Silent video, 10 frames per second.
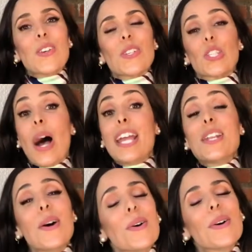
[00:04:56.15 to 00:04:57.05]
So I
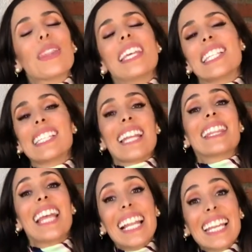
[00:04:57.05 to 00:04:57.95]
know this is a
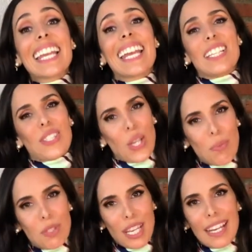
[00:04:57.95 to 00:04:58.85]
delicate
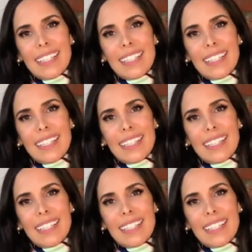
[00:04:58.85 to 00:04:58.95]
subject,